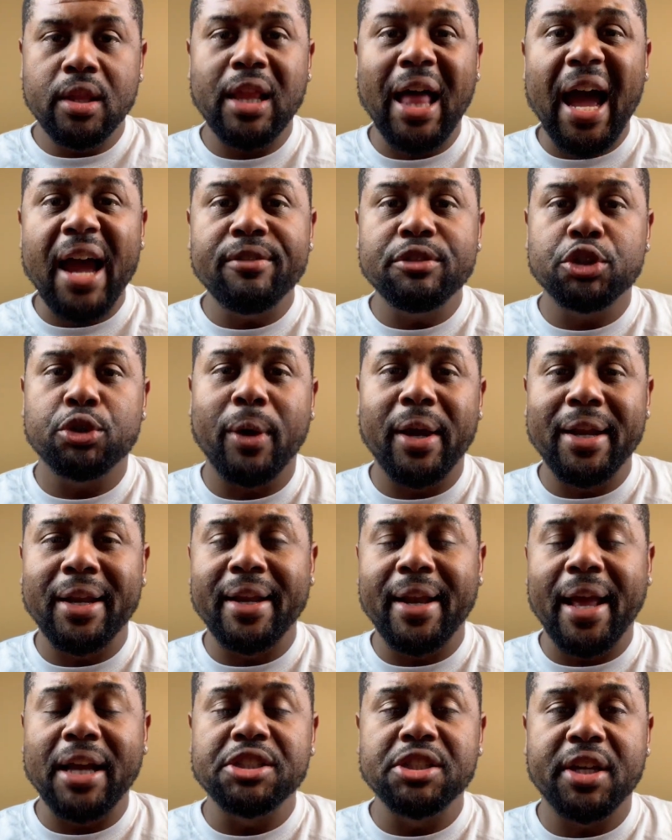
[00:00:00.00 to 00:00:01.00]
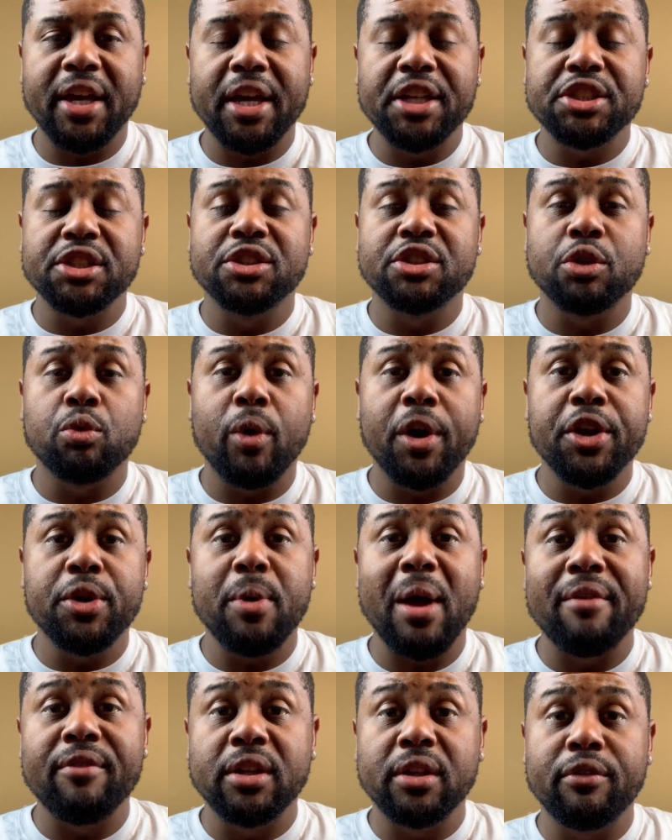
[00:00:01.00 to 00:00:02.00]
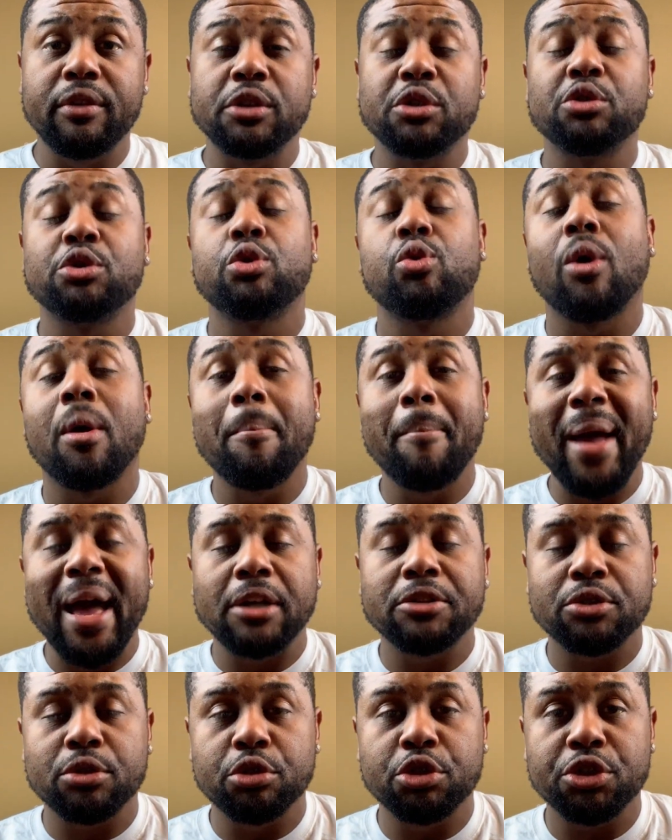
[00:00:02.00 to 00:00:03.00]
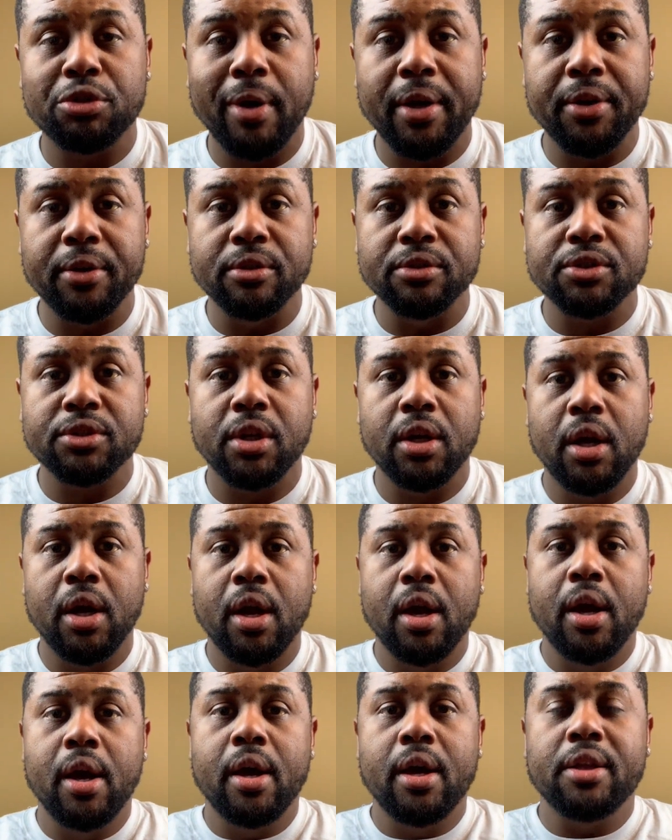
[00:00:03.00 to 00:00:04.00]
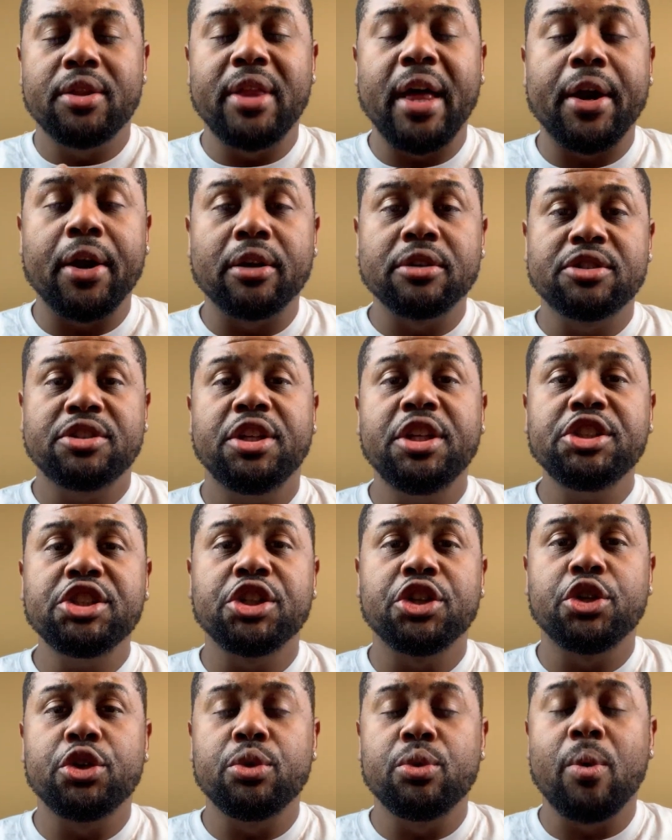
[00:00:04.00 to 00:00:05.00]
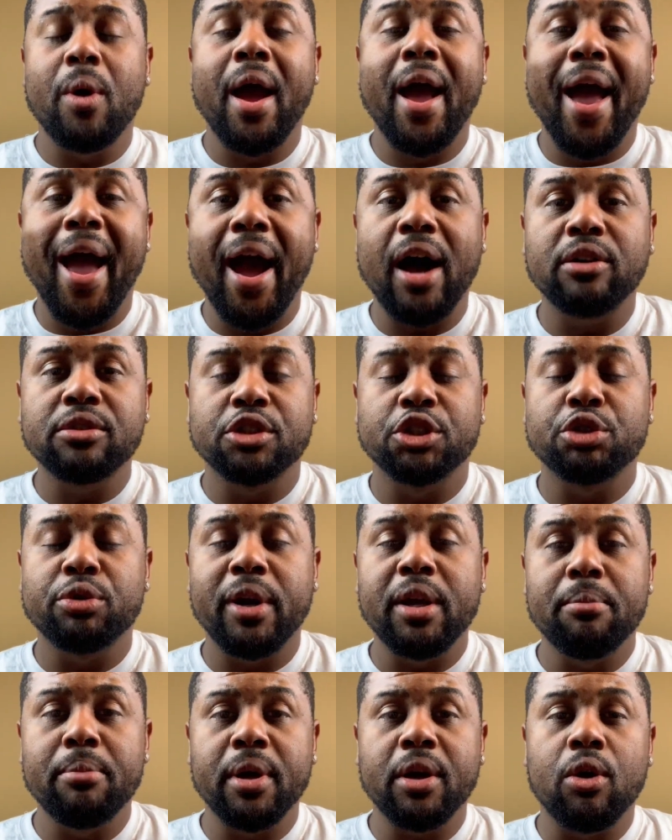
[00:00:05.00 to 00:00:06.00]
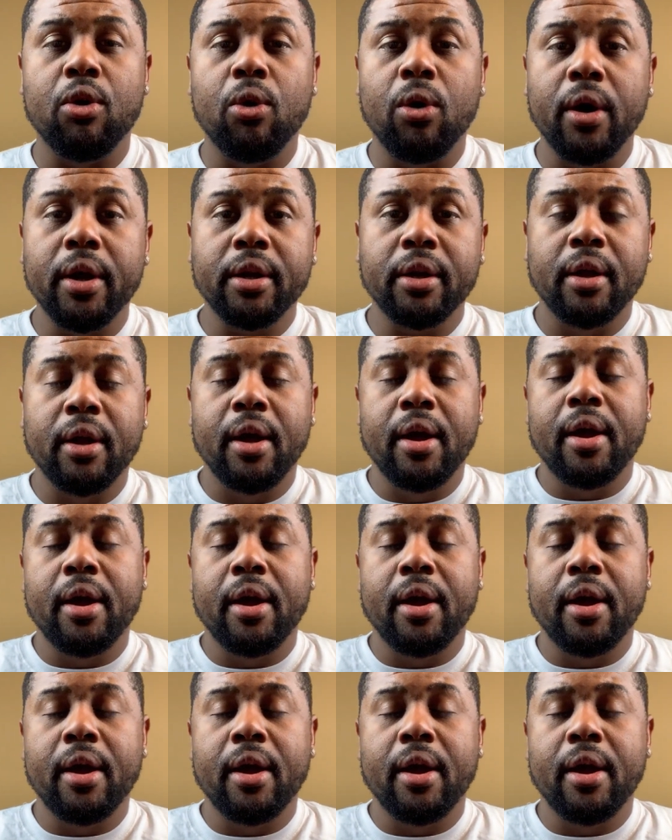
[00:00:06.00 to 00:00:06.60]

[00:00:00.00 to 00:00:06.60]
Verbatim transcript: live trading education, to where you have individuals who are master traders that are teaching you how to trade Bitcoin,